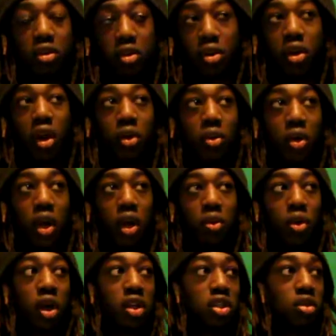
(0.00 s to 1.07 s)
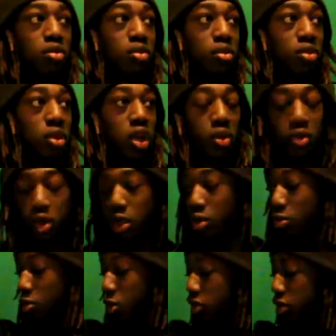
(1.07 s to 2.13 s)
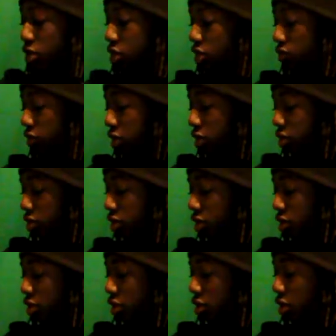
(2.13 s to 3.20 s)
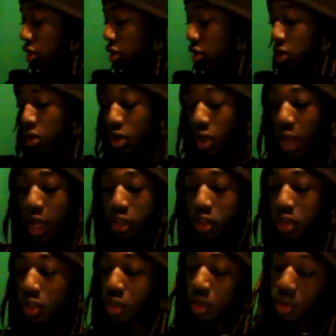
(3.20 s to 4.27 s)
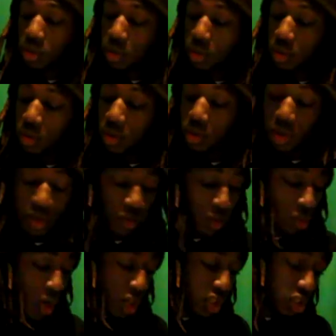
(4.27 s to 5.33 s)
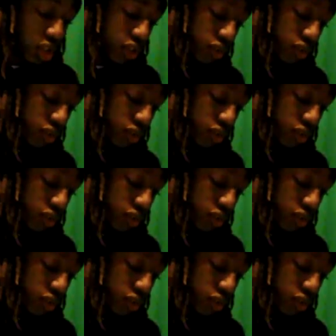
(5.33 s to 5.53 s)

you know, I watch him, like, when he posts his videos. Actually, if you're watching this